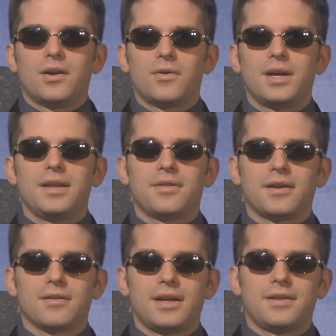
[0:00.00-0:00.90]
or
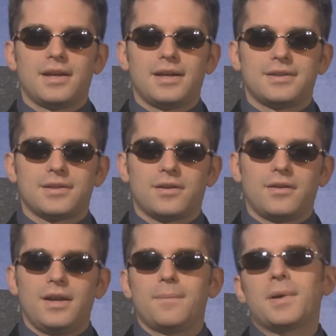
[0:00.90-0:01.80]
anything like that.
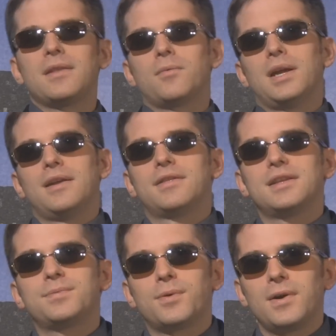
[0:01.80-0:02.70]
And by the way, at
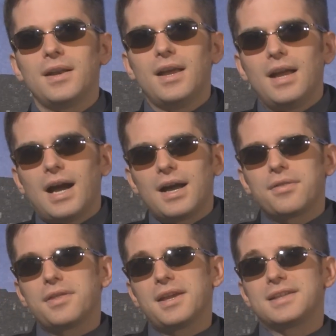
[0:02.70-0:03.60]
this point, I
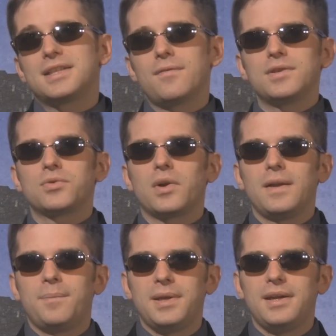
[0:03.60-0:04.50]
think
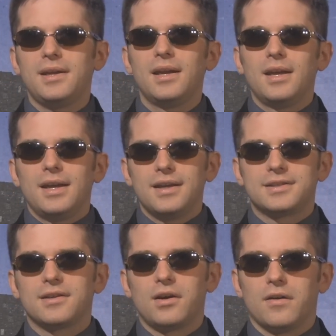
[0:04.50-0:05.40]
720p
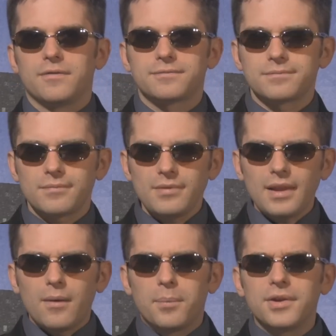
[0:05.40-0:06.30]
is enough.
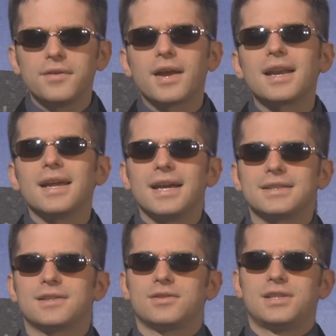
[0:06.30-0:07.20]
But you got to
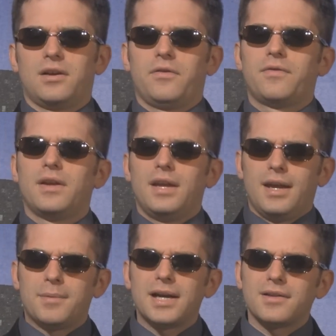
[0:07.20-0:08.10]
ask yourself,
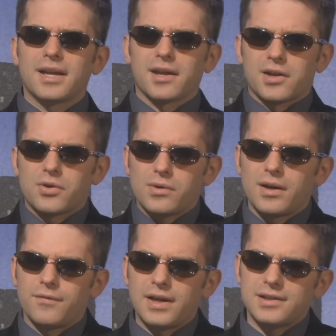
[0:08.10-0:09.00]
am I like a
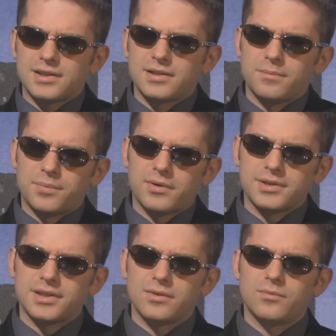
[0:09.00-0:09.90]
current events
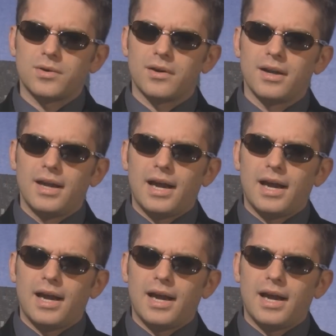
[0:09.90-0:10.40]
person where